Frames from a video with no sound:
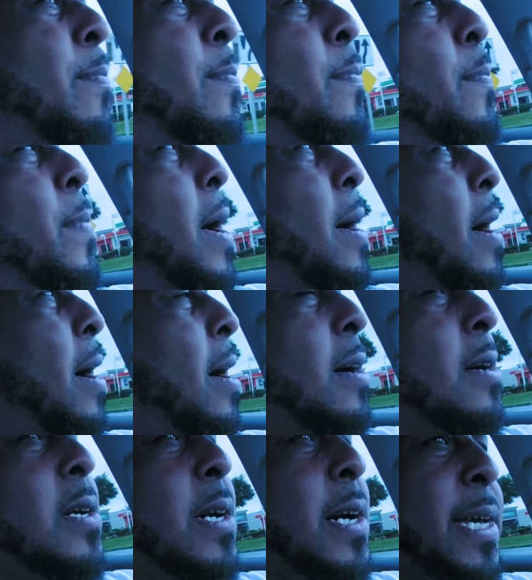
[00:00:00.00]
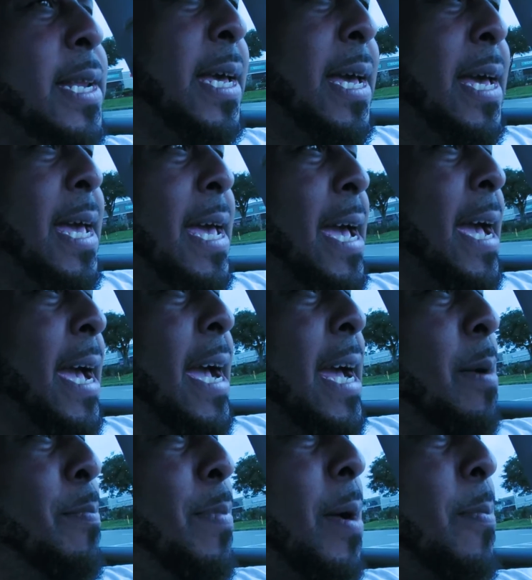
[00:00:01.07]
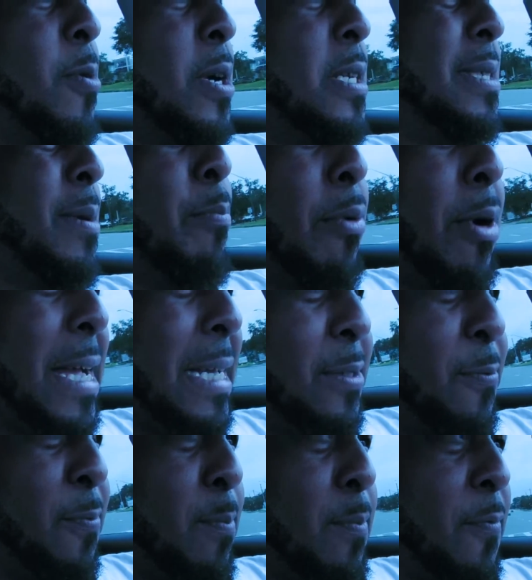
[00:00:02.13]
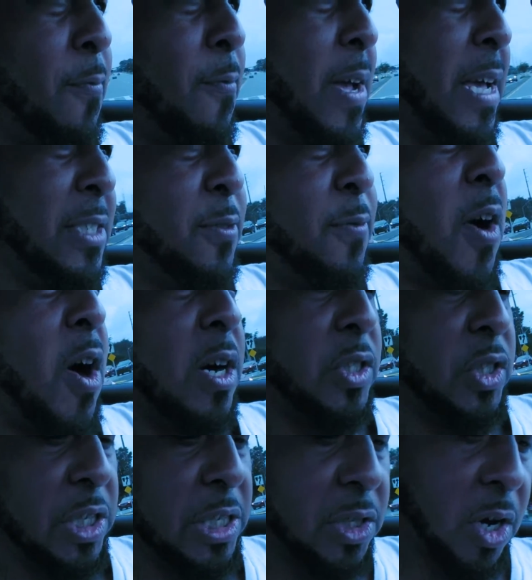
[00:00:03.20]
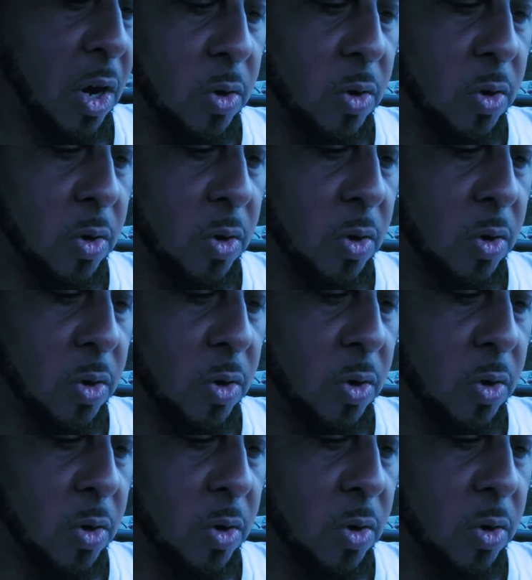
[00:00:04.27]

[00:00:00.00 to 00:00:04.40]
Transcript: a hood, and a bumper and some brakes, as far as she told